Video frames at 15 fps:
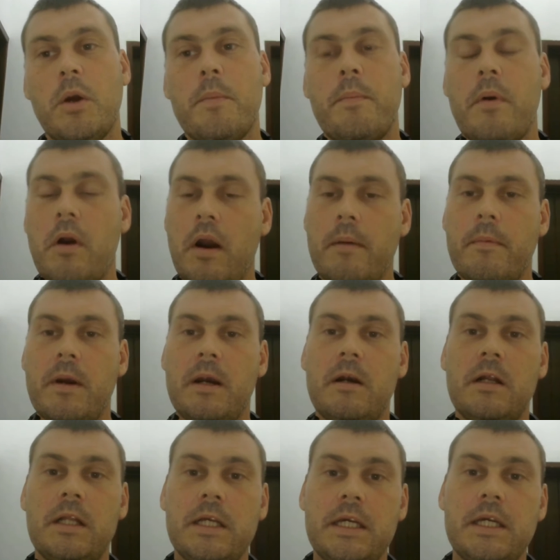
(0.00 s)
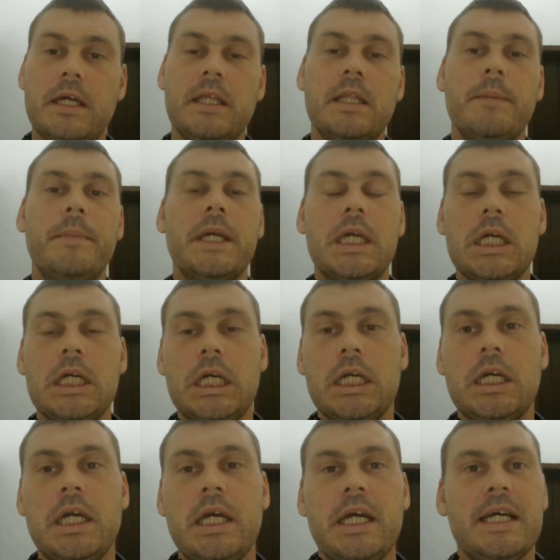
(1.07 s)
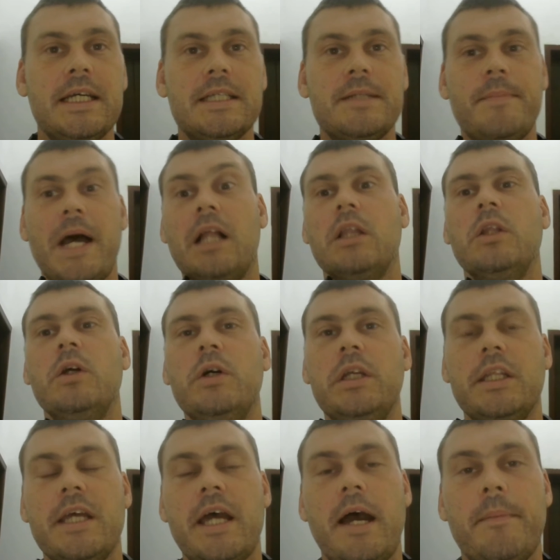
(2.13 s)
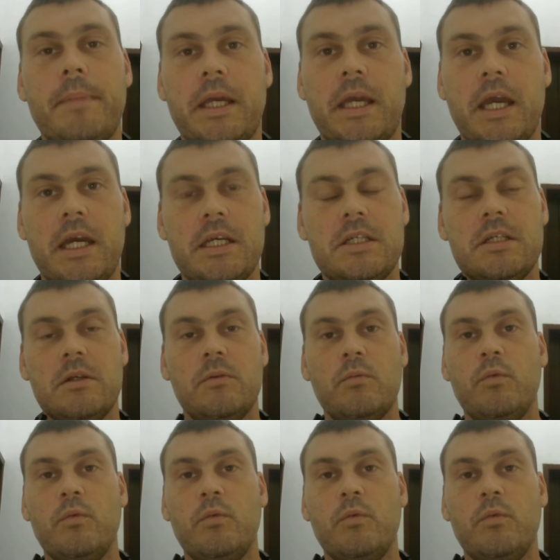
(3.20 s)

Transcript: primarily in the beginning is about learning the application.